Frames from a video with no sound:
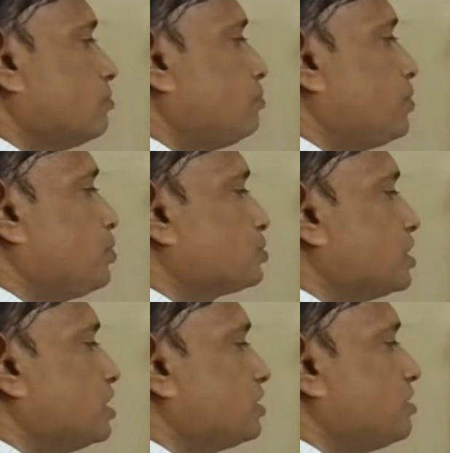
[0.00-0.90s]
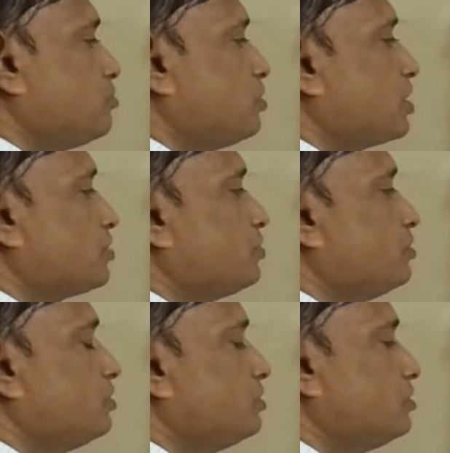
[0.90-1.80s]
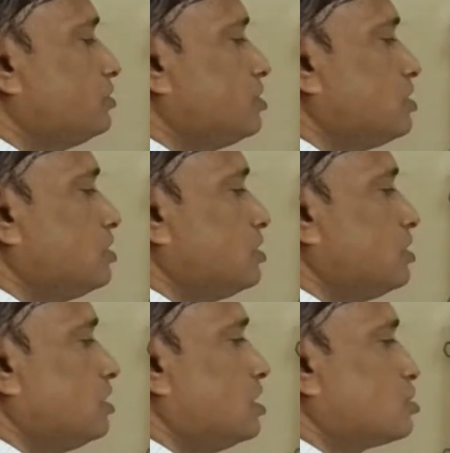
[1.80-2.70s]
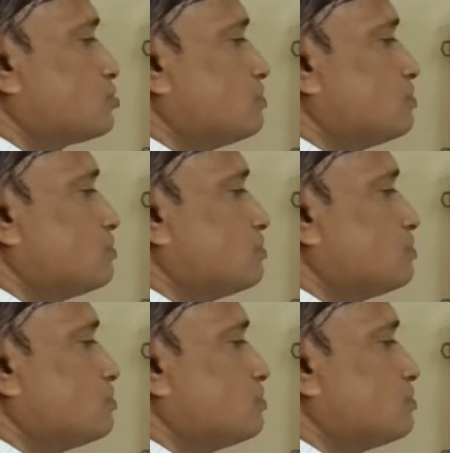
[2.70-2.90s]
POCl3 molecule, as